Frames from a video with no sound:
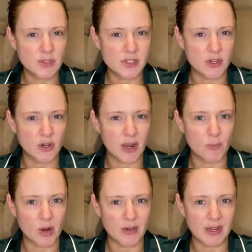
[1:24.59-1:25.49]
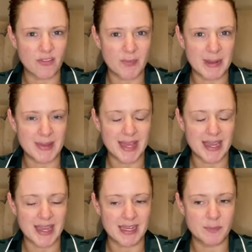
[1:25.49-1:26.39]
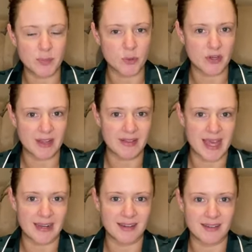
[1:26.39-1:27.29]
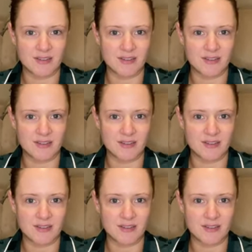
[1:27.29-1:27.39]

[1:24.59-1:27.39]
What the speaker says: So I'm wondering if maybe they had booked in that